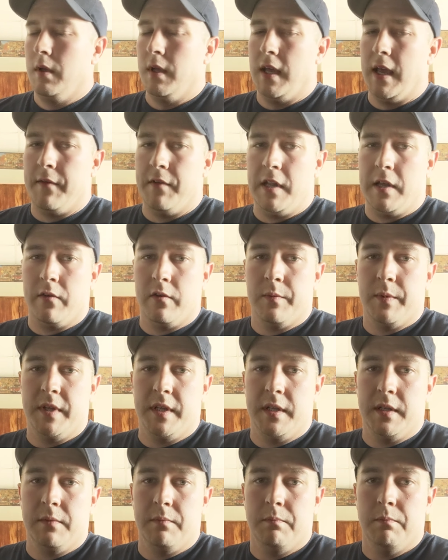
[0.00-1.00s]
everything would
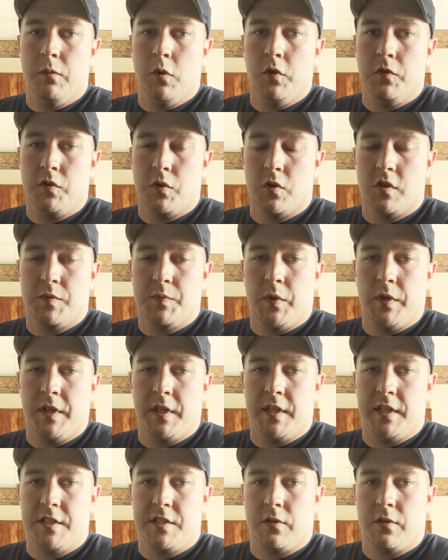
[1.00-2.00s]
be moved towards putting
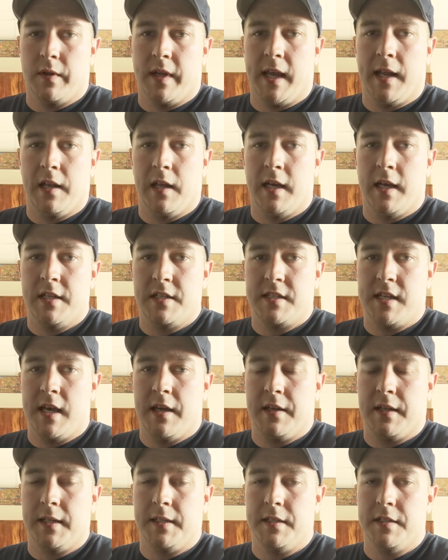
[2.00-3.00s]
additional hand lines
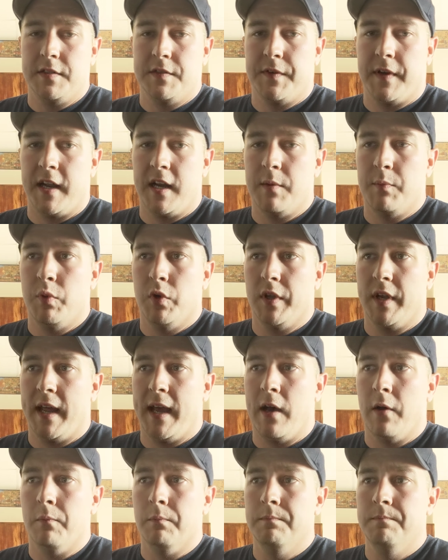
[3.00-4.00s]
down to get this fire put
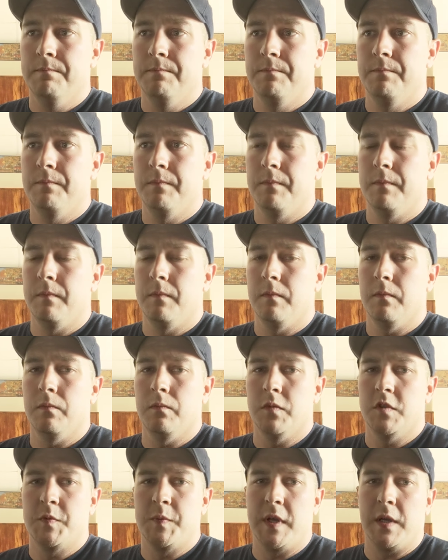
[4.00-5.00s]
out.
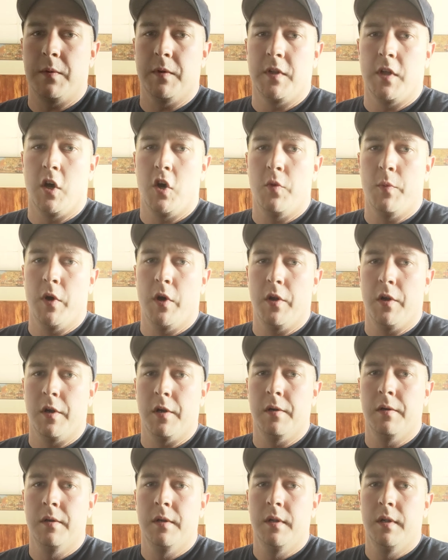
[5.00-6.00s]
Speak with the
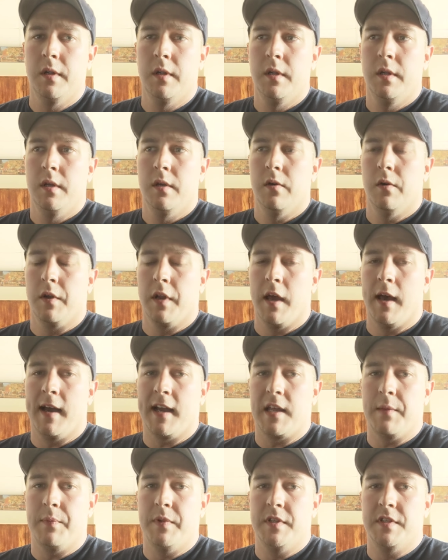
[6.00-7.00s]
homeowner or the
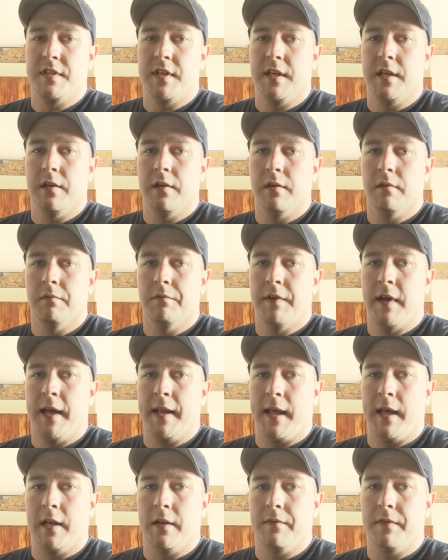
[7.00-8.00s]
occupants here,
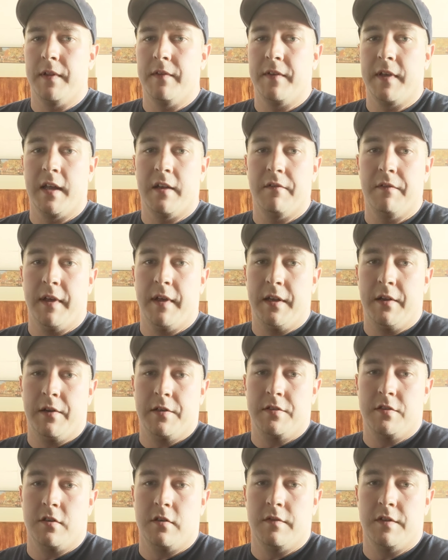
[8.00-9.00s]
find out if they've got a
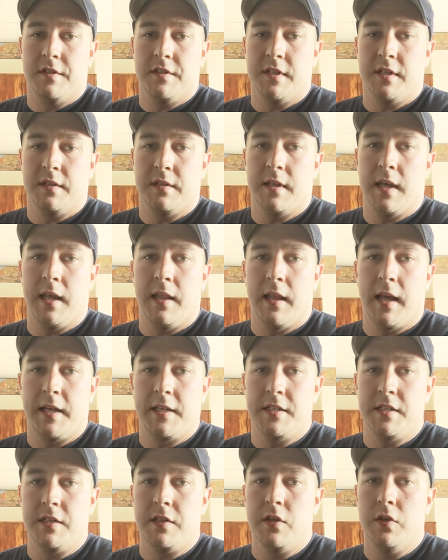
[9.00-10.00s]
veterinary service that they
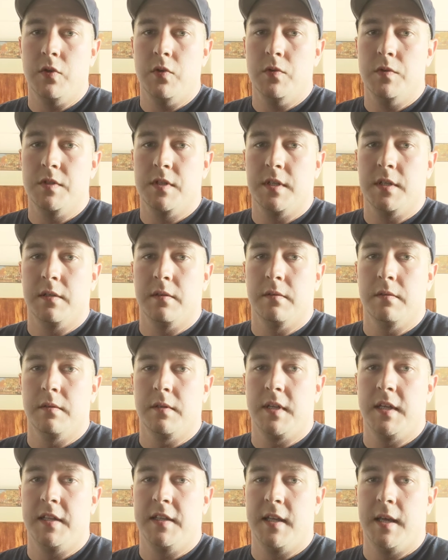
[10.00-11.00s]
like to use
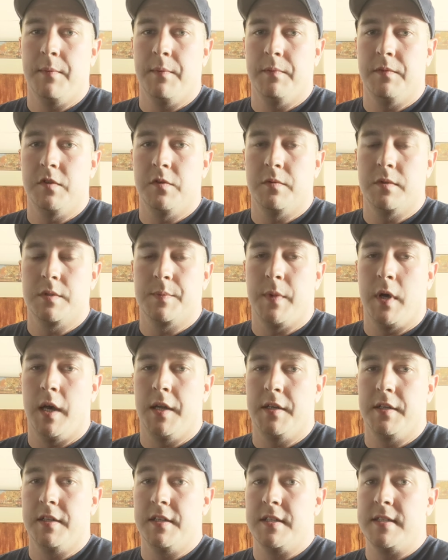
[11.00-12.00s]
and get them to
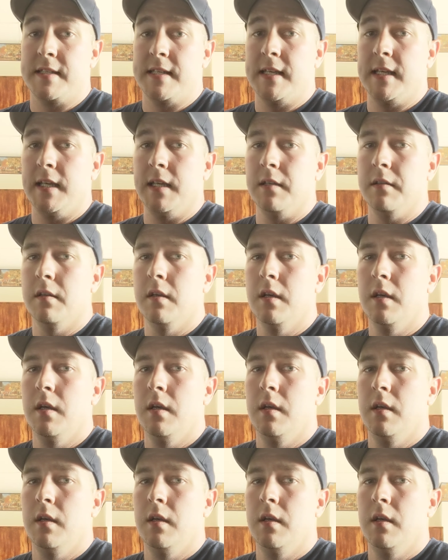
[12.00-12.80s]
respond to the scene.